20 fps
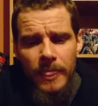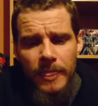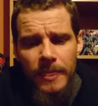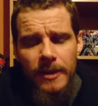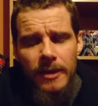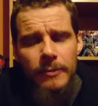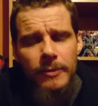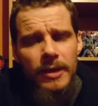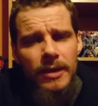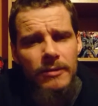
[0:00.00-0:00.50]

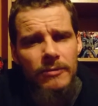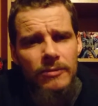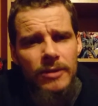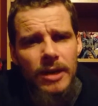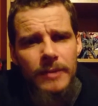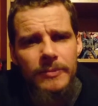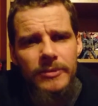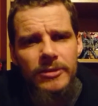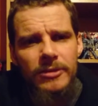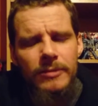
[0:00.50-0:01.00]
that about
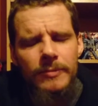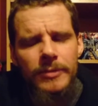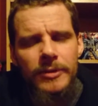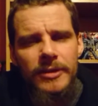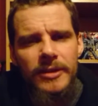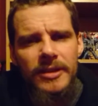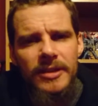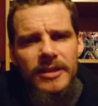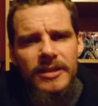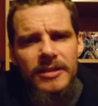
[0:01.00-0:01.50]
wraps up
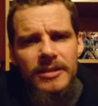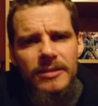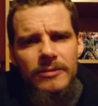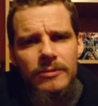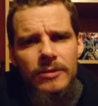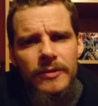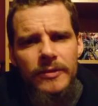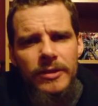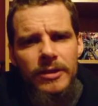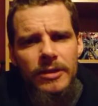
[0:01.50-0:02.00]
this
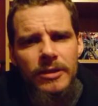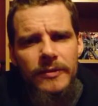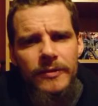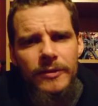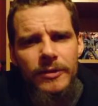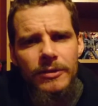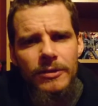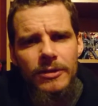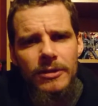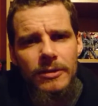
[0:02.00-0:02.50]
review
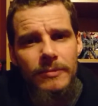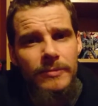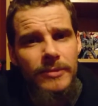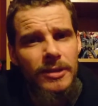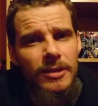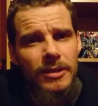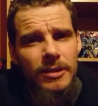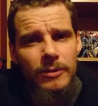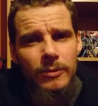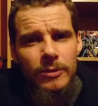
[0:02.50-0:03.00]
for
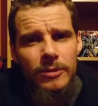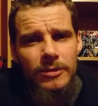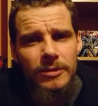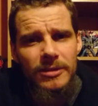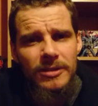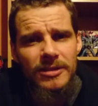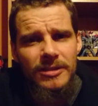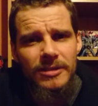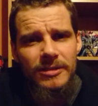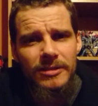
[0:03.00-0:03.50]
Combiner Wars
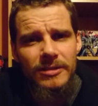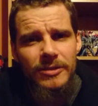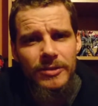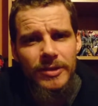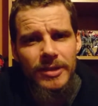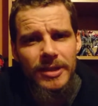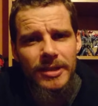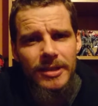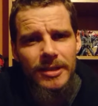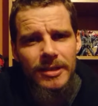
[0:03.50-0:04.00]

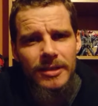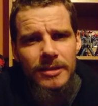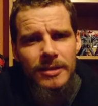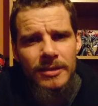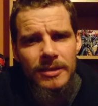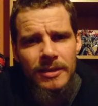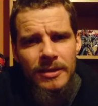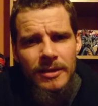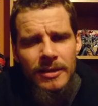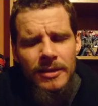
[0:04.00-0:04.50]
Sunstreaker.
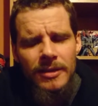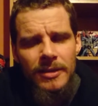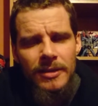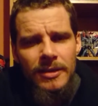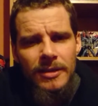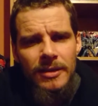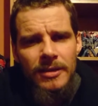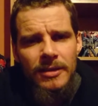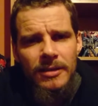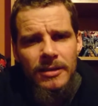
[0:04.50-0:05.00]

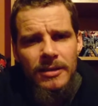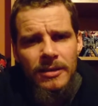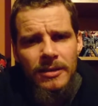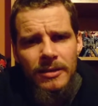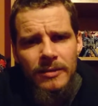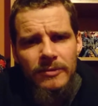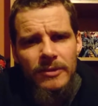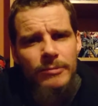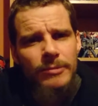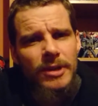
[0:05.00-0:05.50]
An
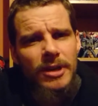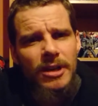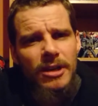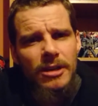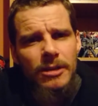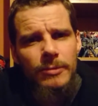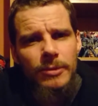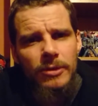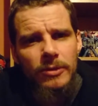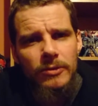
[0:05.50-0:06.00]

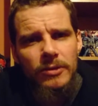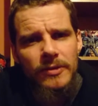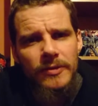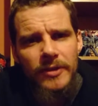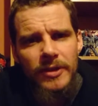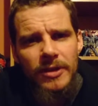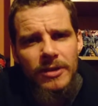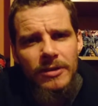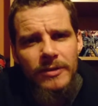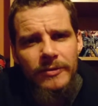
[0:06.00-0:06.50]
unremarkable
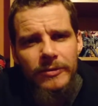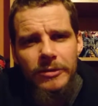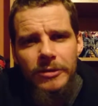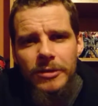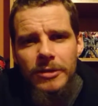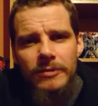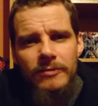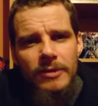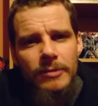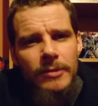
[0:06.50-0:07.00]
review for an
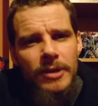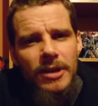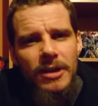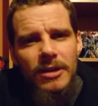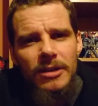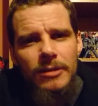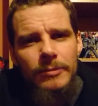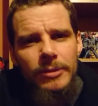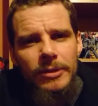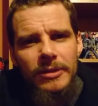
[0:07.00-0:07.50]

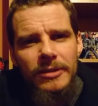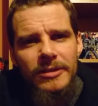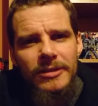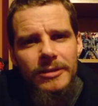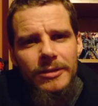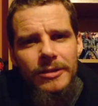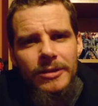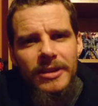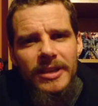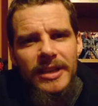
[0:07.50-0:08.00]
unremarkable
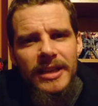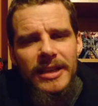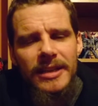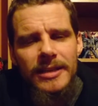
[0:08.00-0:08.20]
toy.